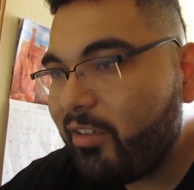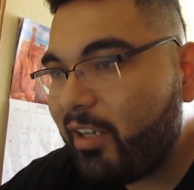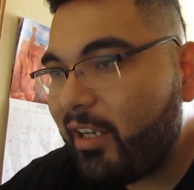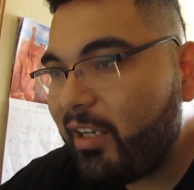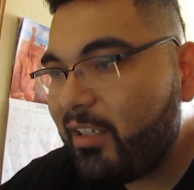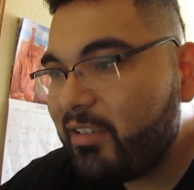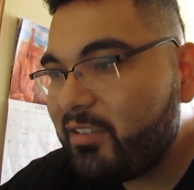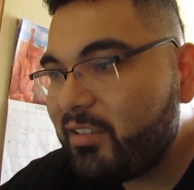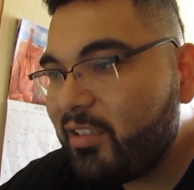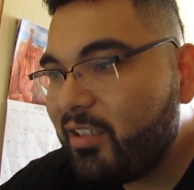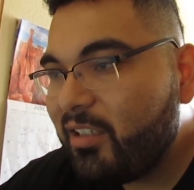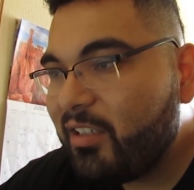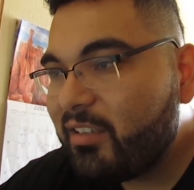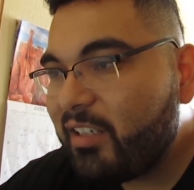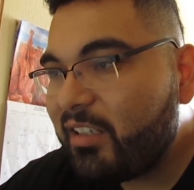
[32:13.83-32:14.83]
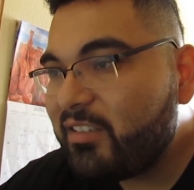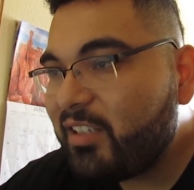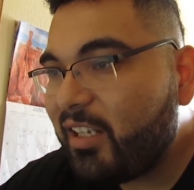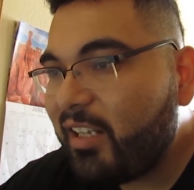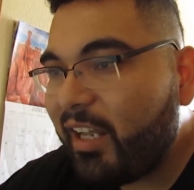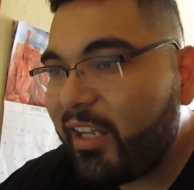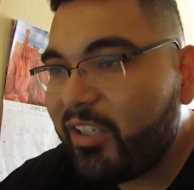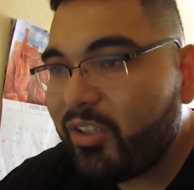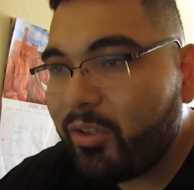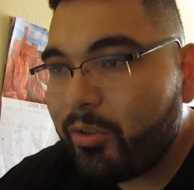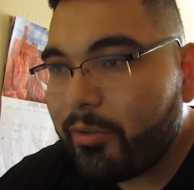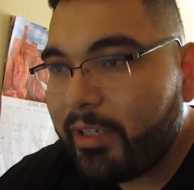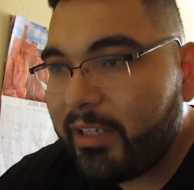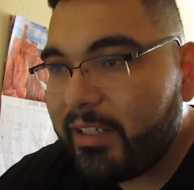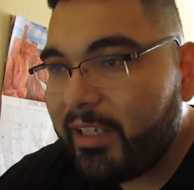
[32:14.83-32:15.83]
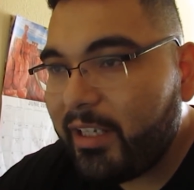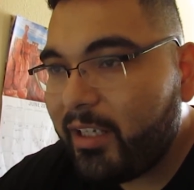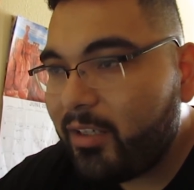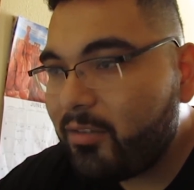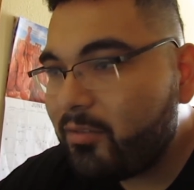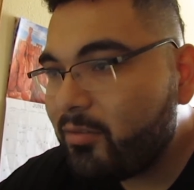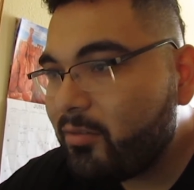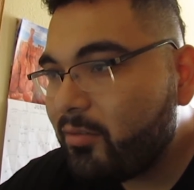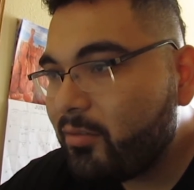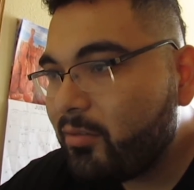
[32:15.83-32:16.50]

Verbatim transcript: guys. That's all I know right now.